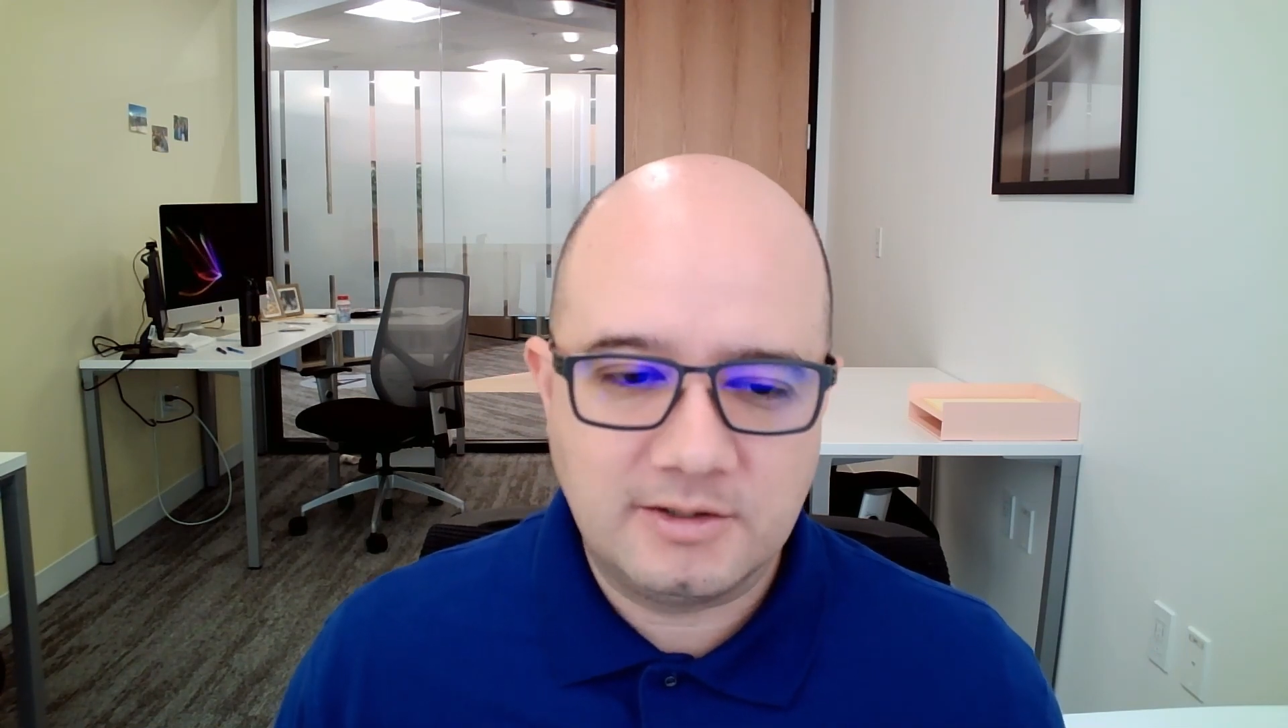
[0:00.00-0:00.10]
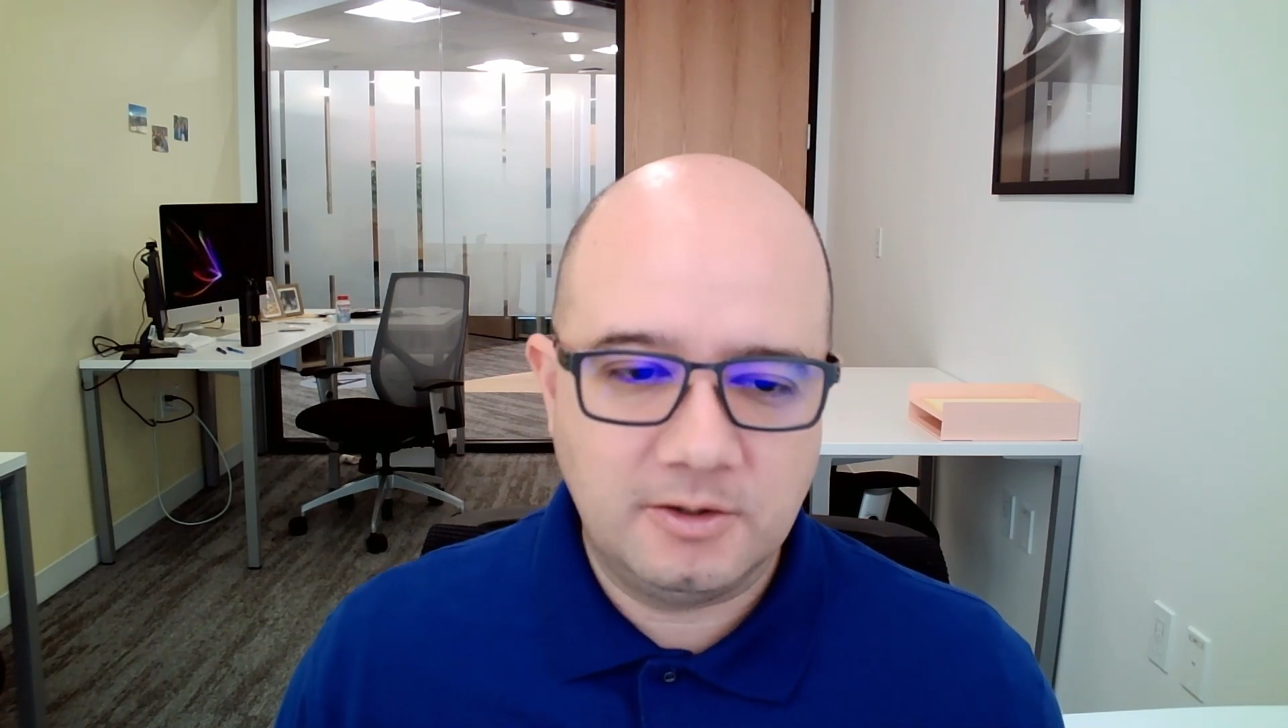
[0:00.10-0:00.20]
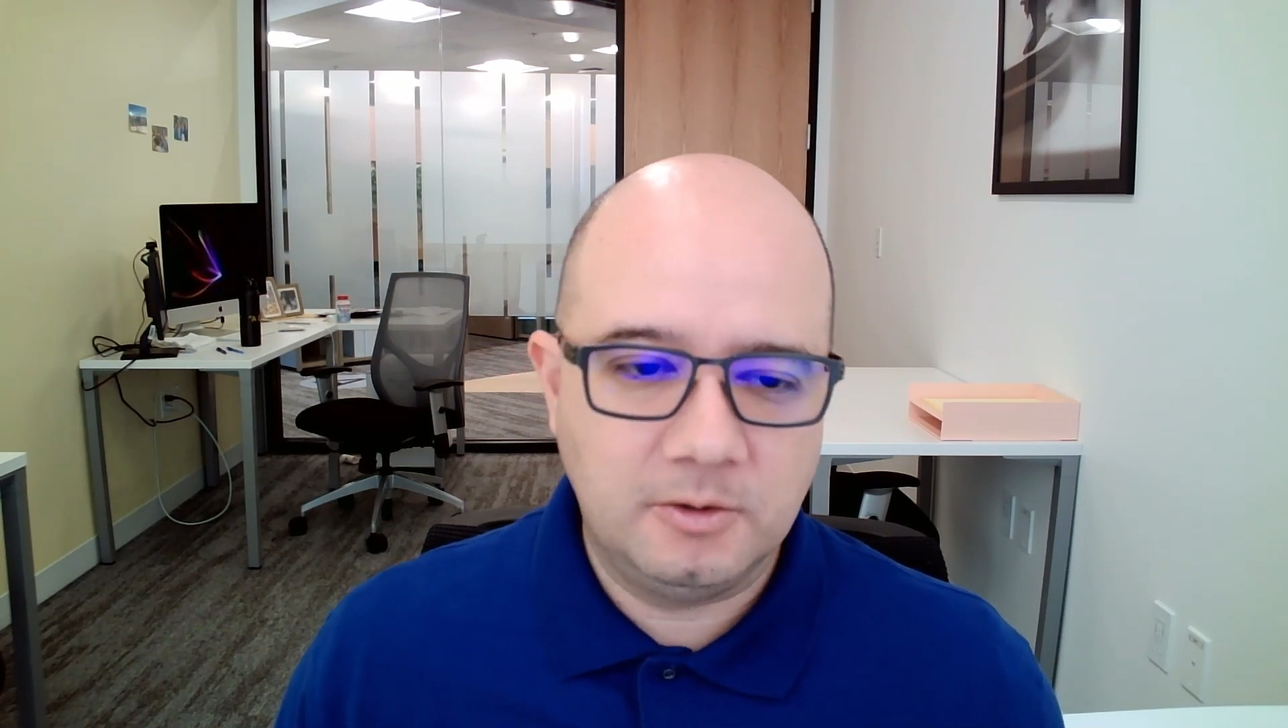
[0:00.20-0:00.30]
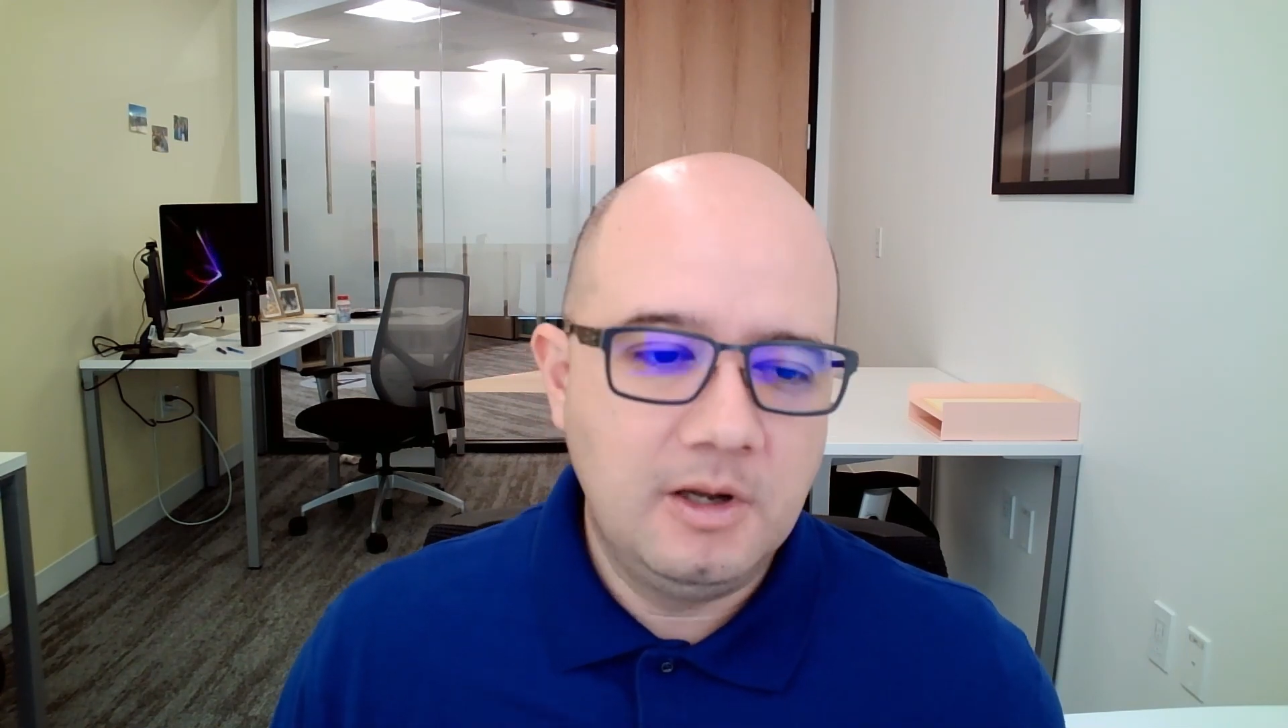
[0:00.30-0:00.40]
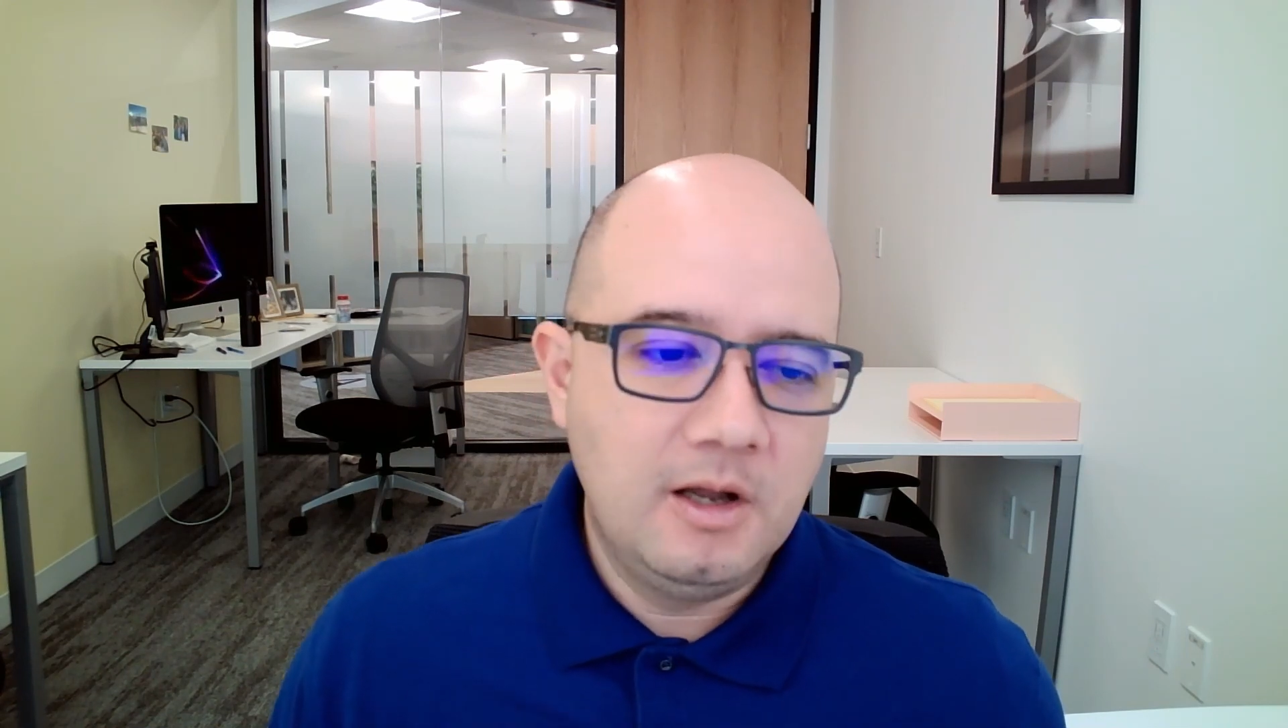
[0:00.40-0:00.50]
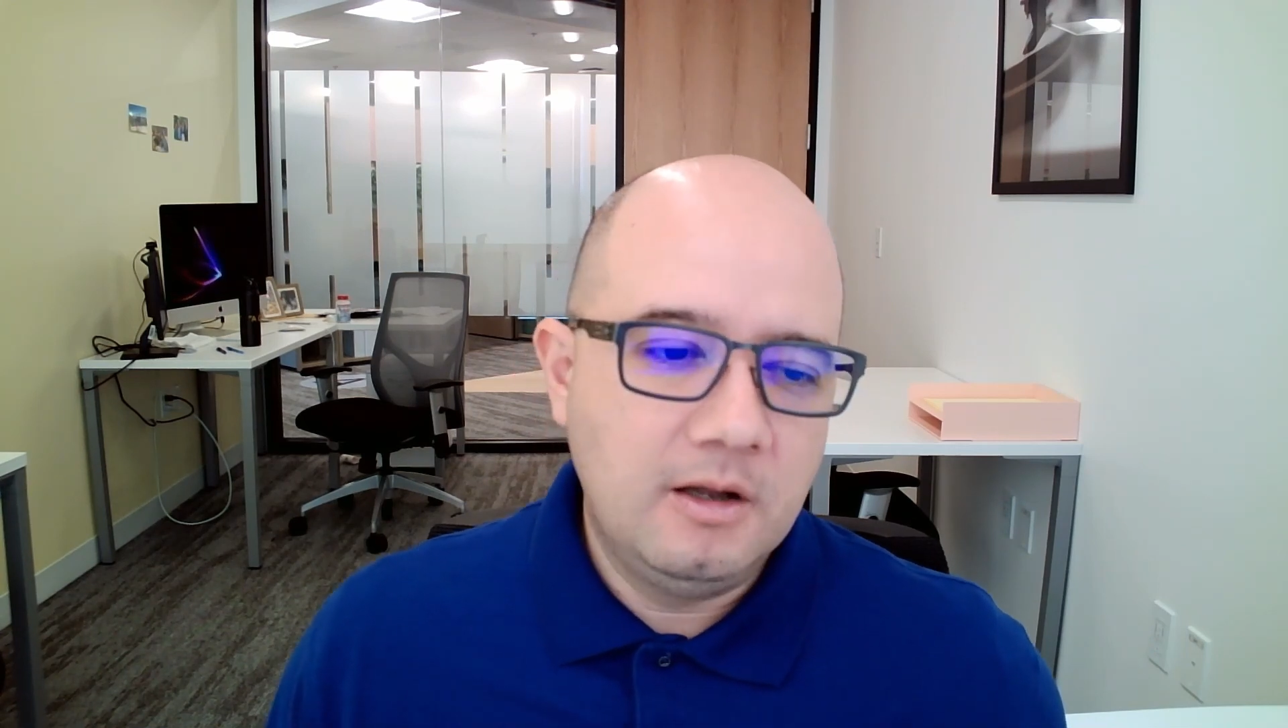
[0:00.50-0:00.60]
So